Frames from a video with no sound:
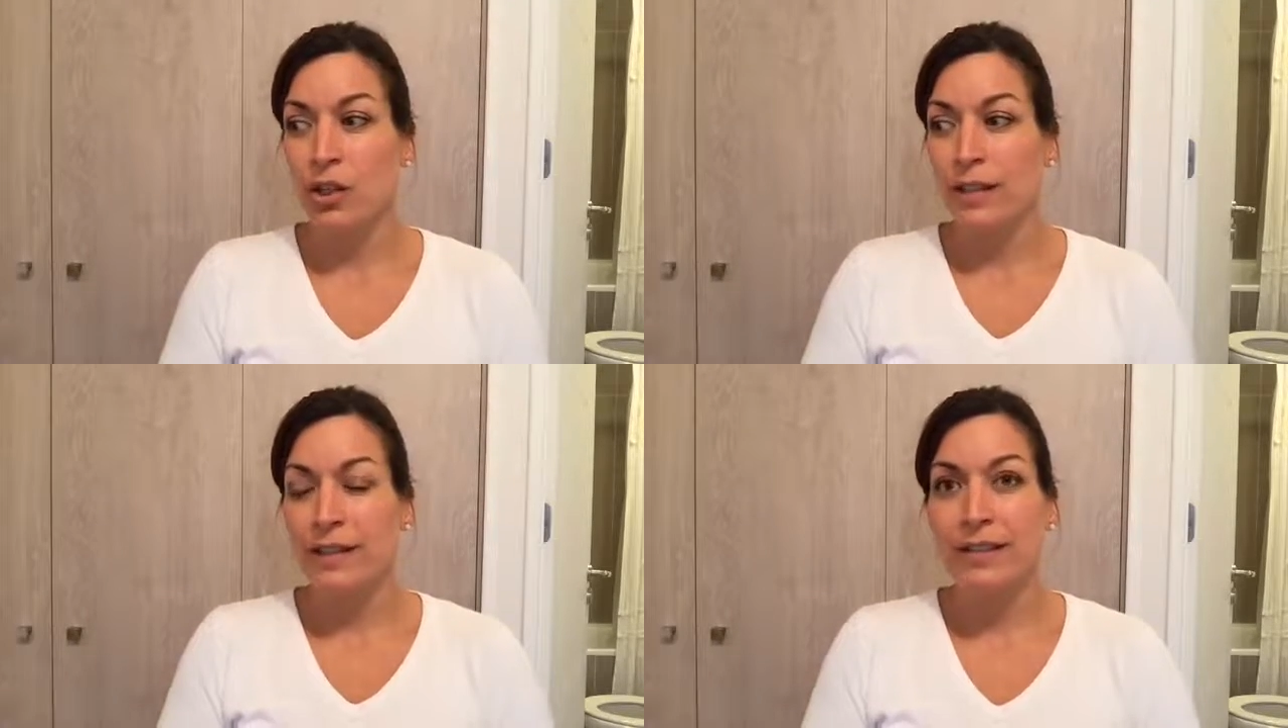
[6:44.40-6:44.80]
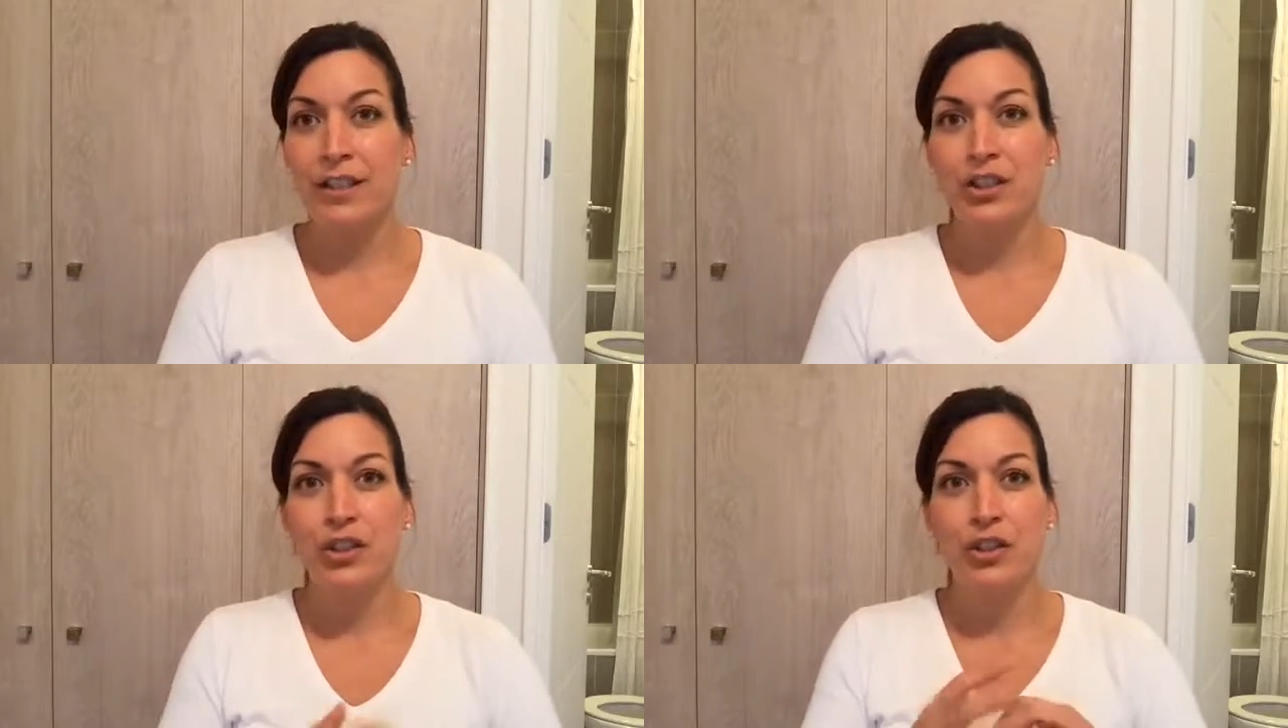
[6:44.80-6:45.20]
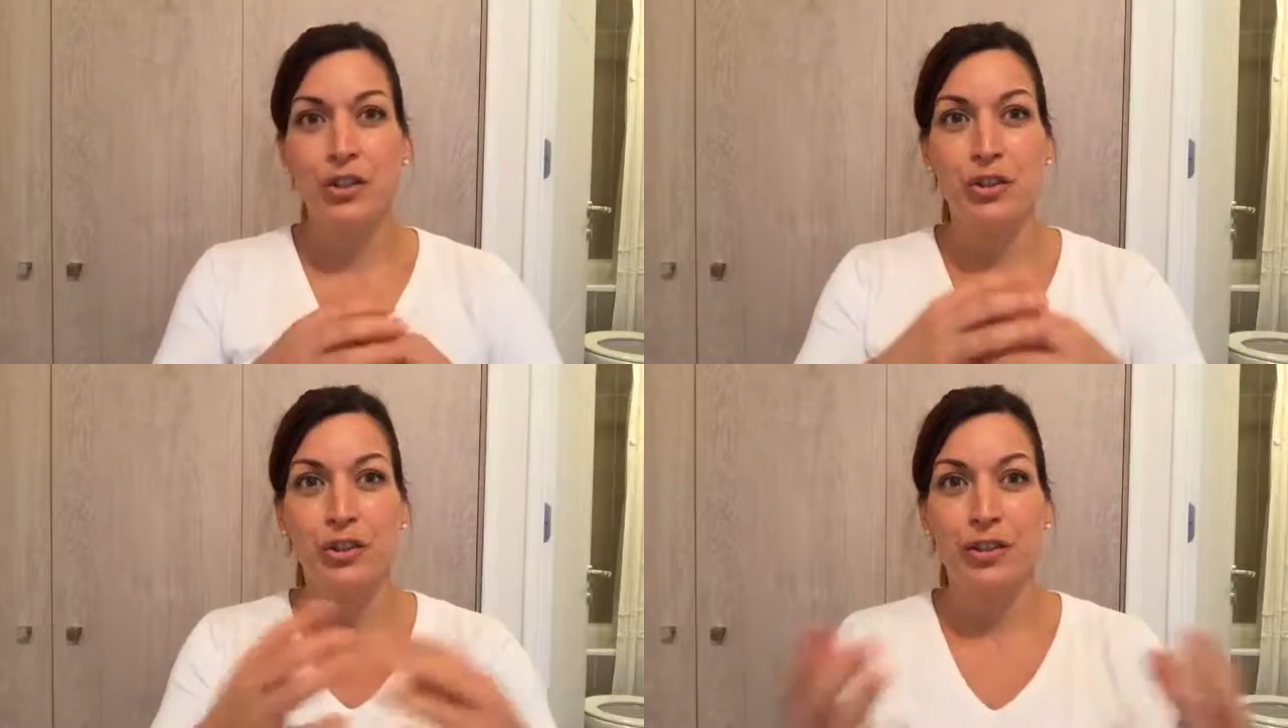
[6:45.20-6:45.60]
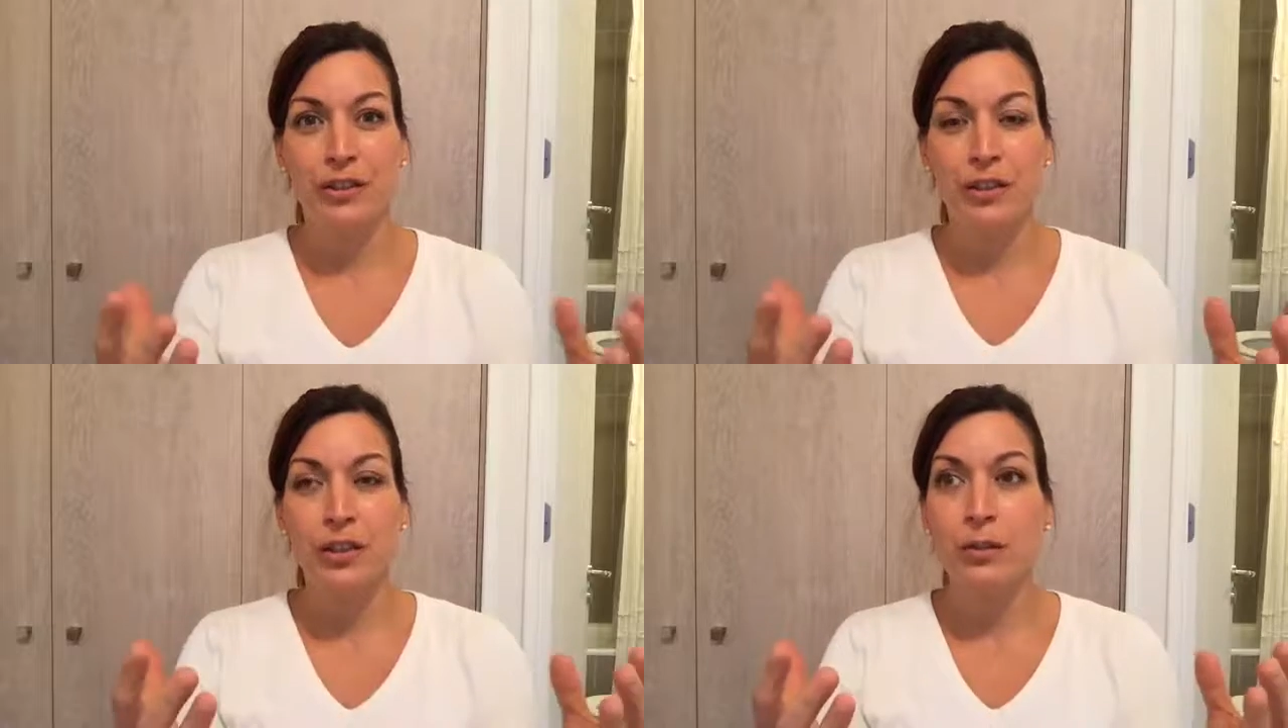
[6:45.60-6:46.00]
let's say
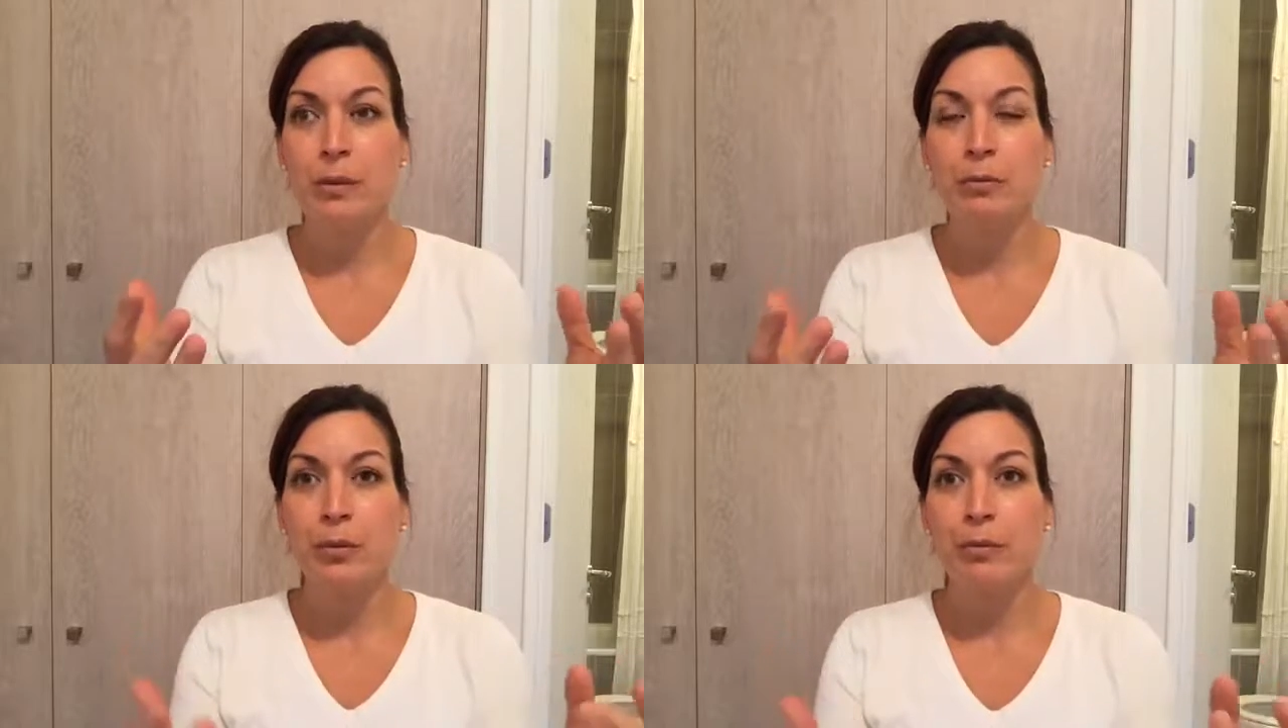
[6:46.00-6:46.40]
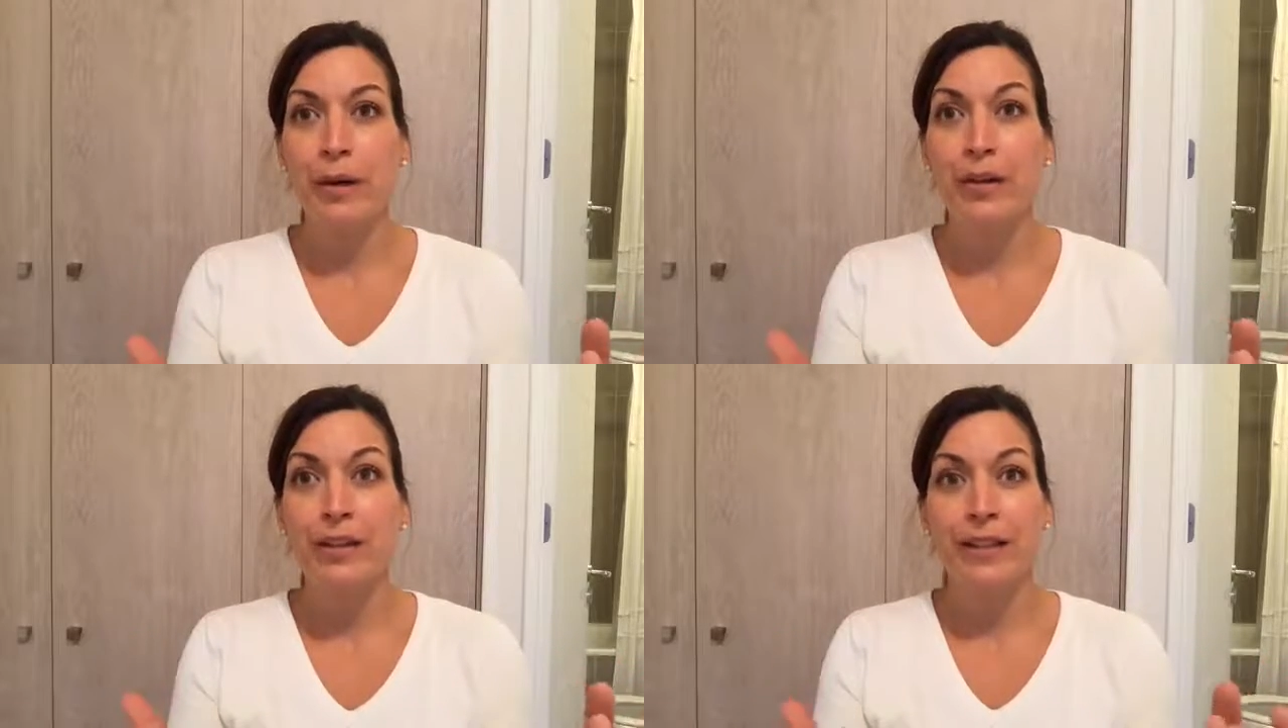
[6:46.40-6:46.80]
you're gonna be preparing